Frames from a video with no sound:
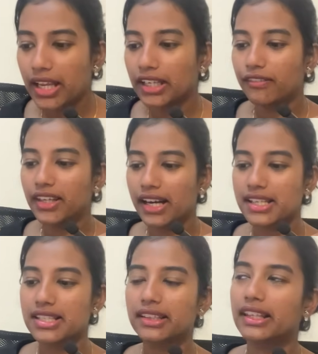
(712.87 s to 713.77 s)
Now here
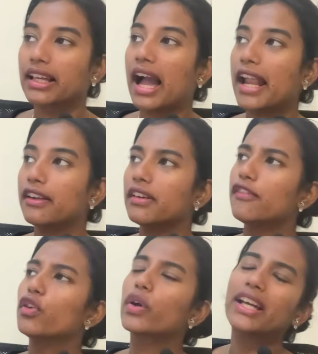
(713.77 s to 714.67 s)
is the thing, and
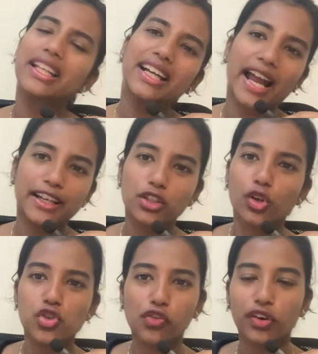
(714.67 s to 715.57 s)
if you look at the guidance
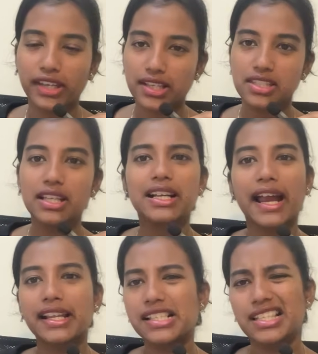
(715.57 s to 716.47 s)
also for next year,
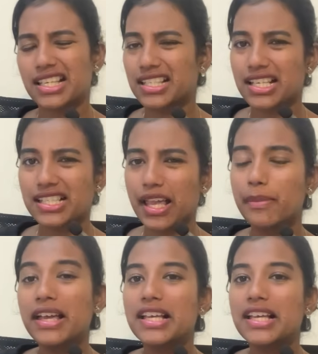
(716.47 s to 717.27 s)
guidance is the same.